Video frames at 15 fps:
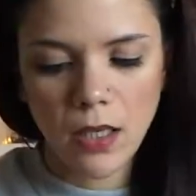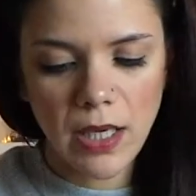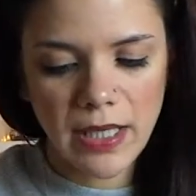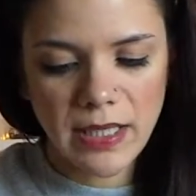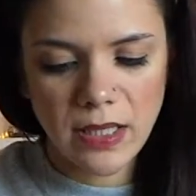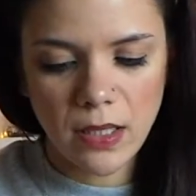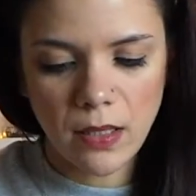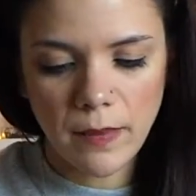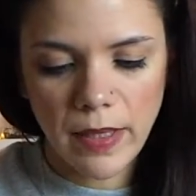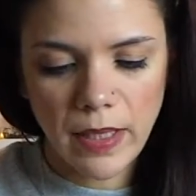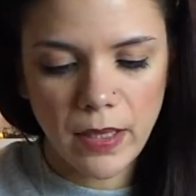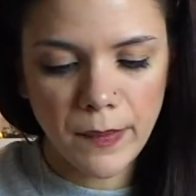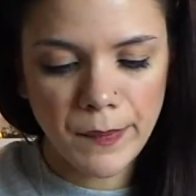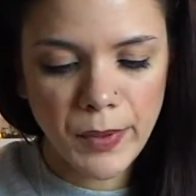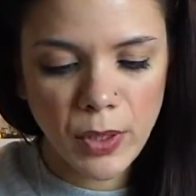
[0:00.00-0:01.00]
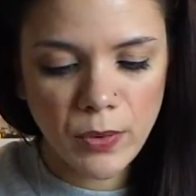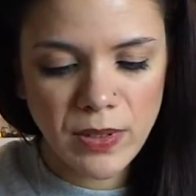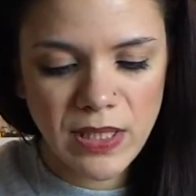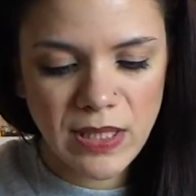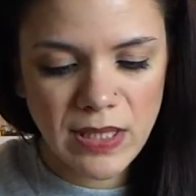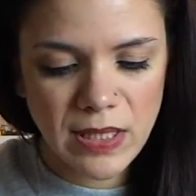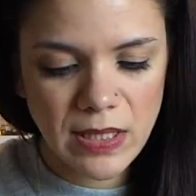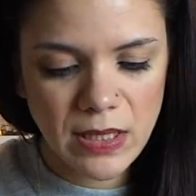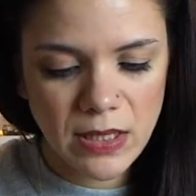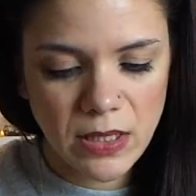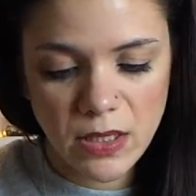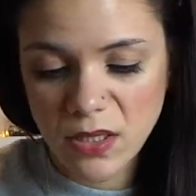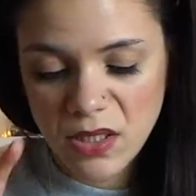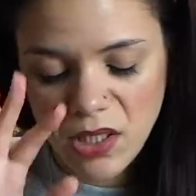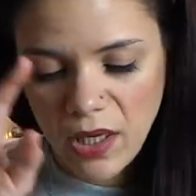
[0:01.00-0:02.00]
item in the beauty
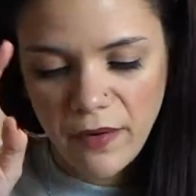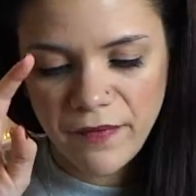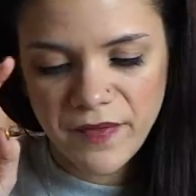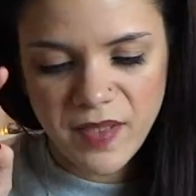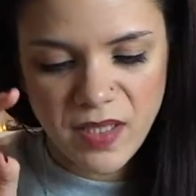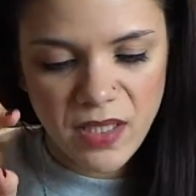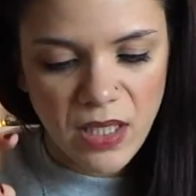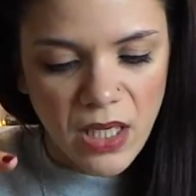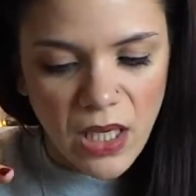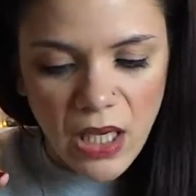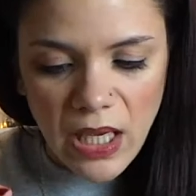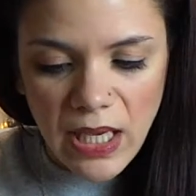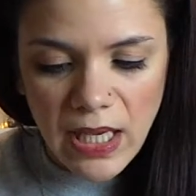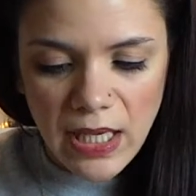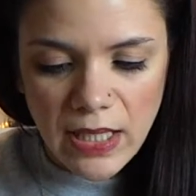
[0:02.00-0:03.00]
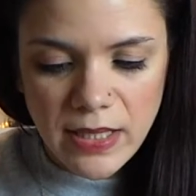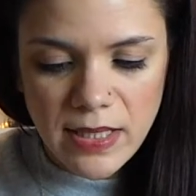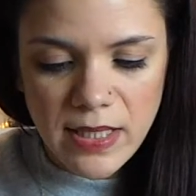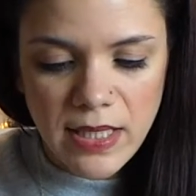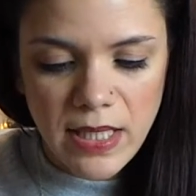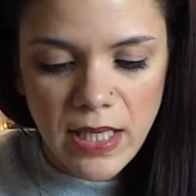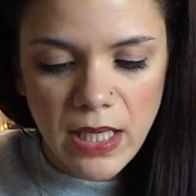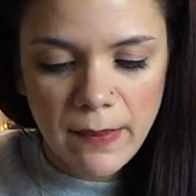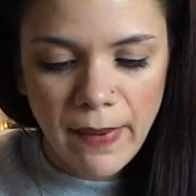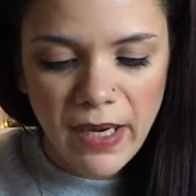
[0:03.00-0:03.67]
stuffs is the